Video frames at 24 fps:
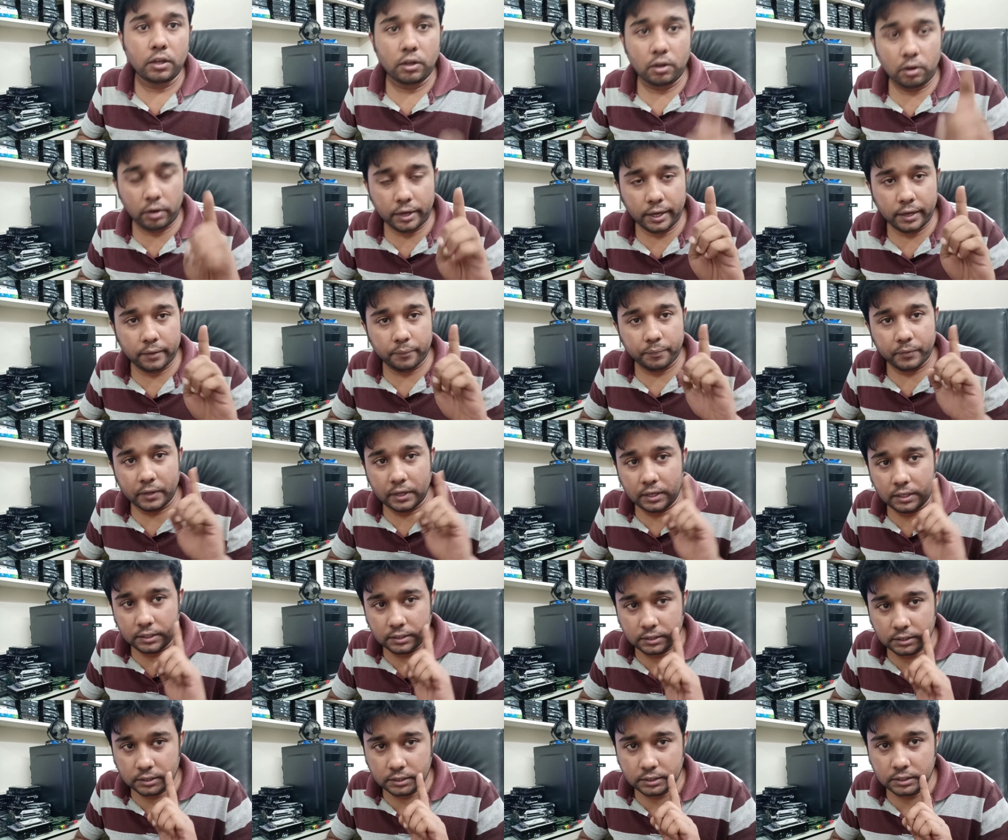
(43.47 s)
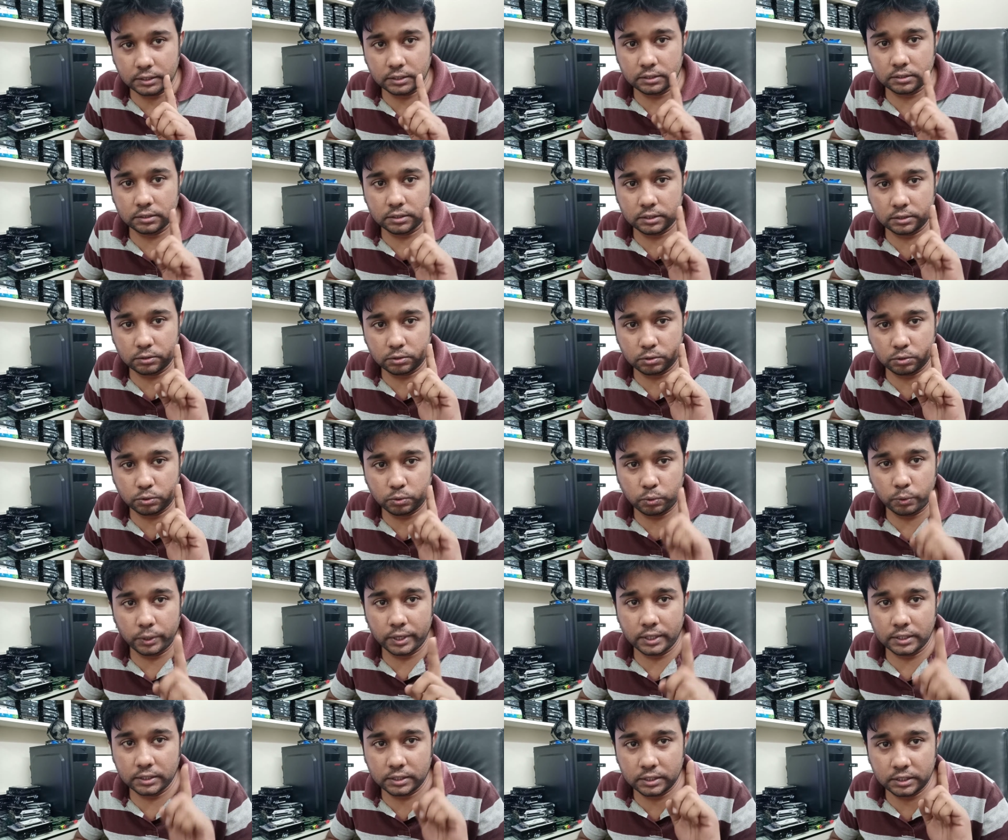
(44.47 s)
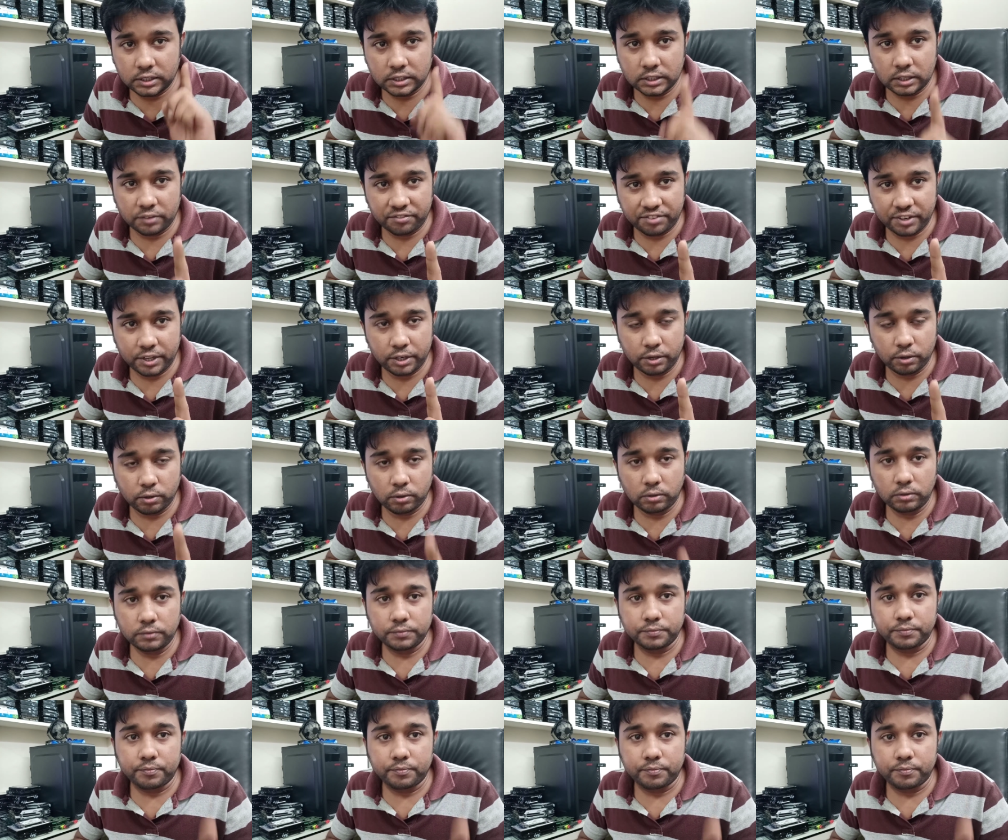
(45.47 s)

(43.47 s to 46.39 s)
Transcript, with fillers: Okay, this is today this is the video